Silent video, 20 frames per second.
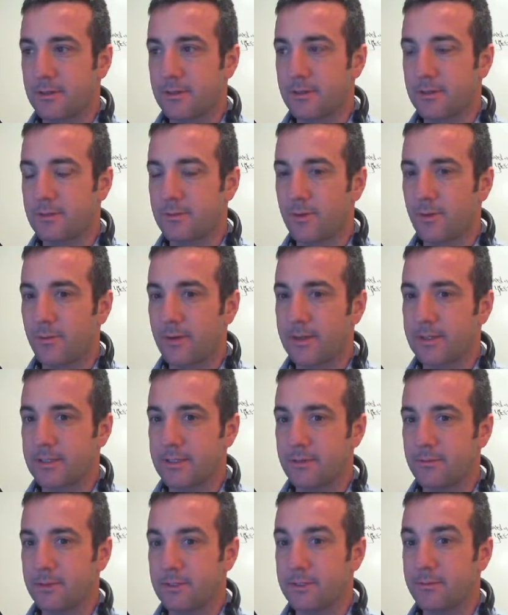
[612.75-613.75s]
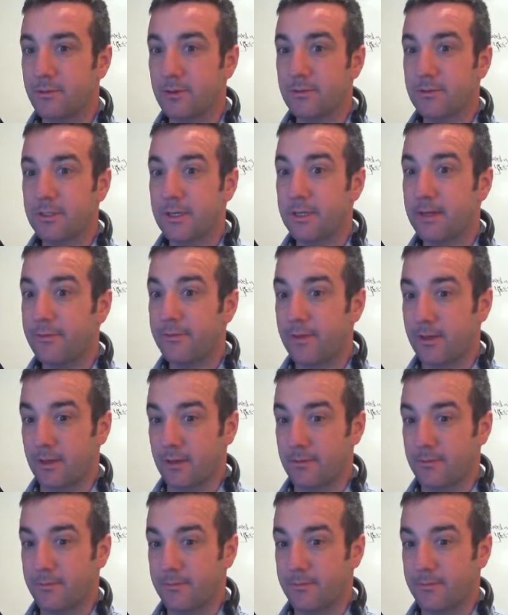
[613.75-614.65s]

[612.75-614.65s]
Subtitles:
because we want to see what's most significant.